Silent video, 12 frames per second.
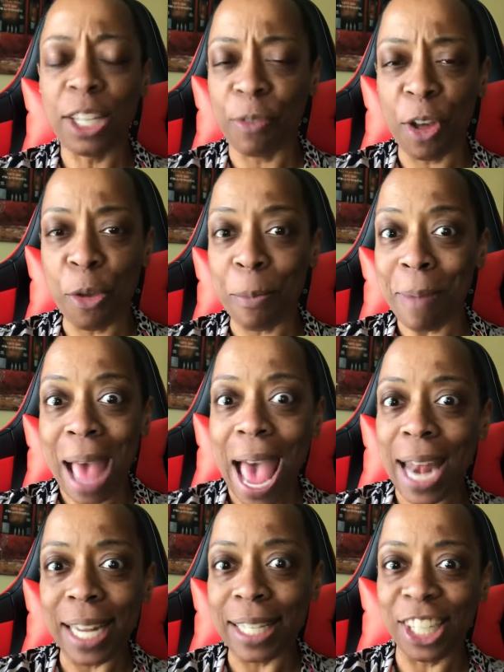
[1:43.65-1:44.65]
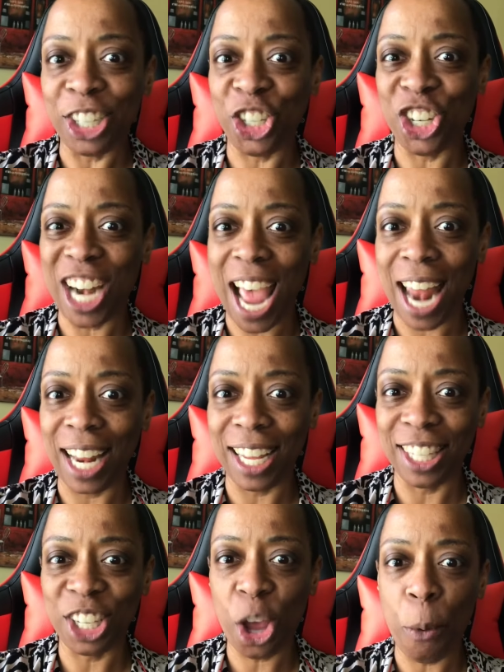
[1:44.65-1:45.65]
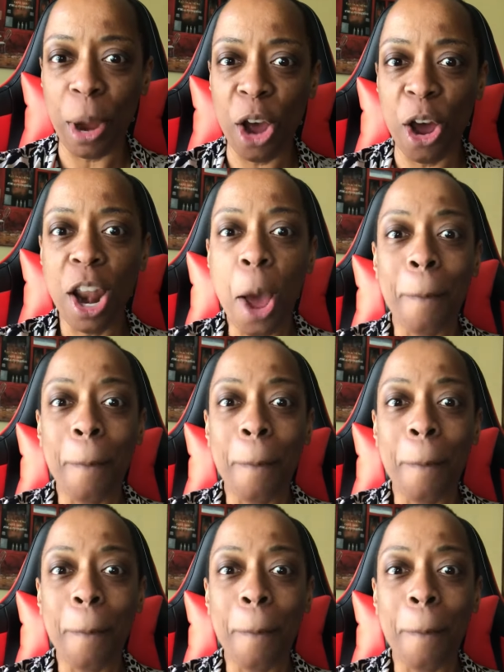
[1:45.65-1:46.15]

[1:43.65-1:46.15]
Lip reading: of other madness and shenanigans going on,